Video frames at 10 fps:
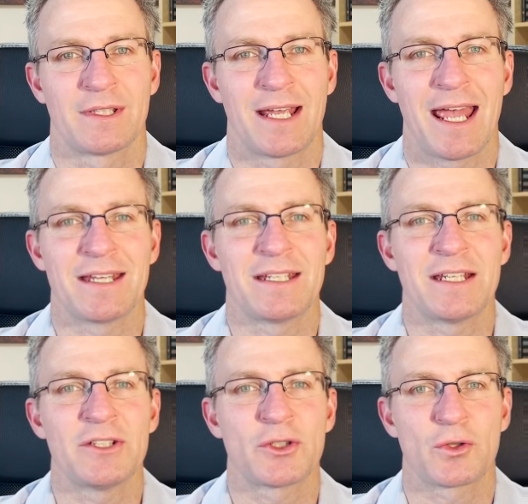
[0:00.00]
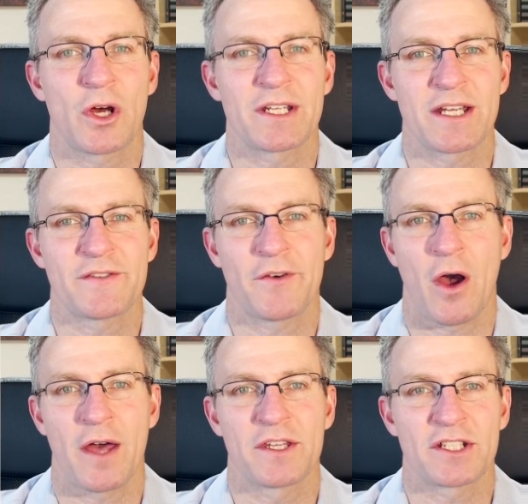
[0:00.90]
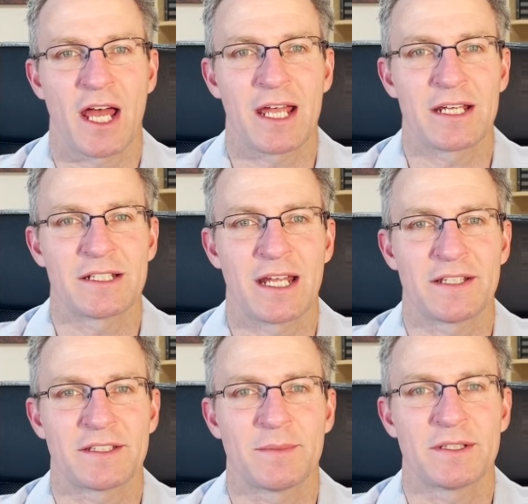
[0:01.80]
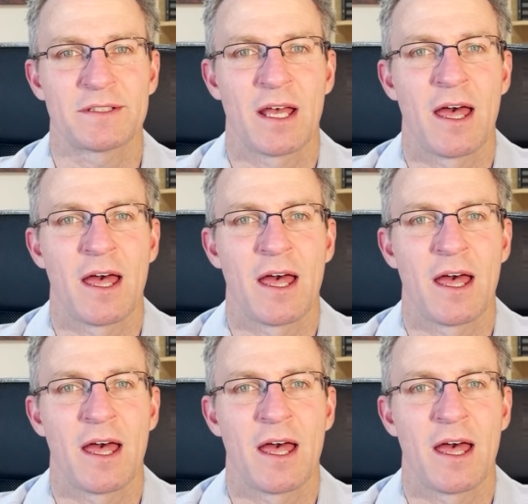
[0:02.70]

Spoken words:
Entities should identify the change in estimates